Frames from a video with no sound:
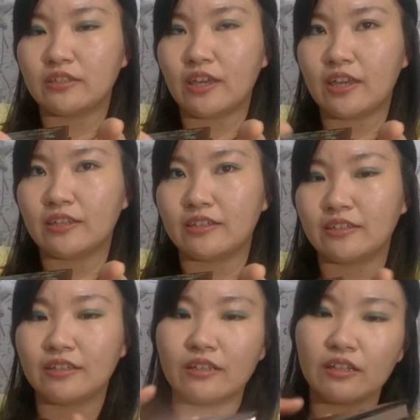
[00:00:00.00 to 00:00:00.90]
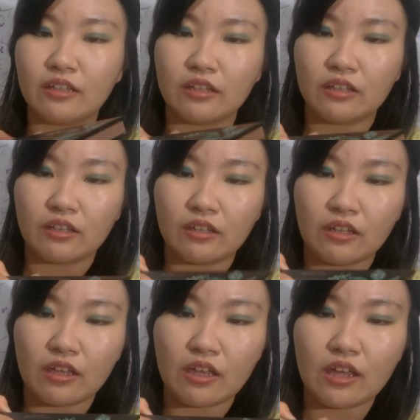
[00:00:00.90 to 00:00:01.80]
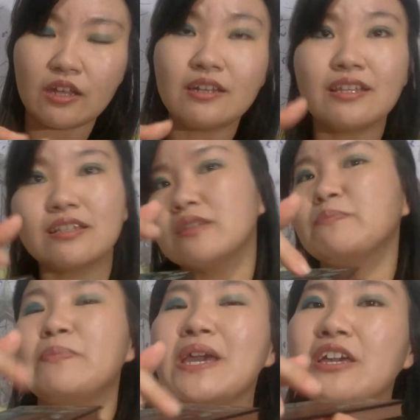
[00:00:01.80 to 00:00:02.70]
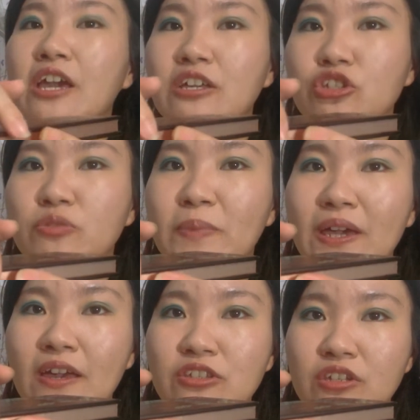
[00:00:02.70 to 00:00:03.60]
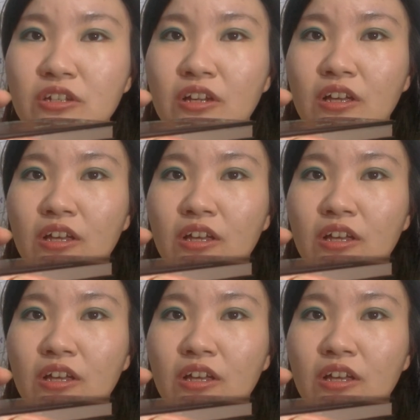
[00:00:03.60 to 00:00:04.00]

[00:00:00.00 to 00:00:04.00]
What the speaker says: Yay! And this packaging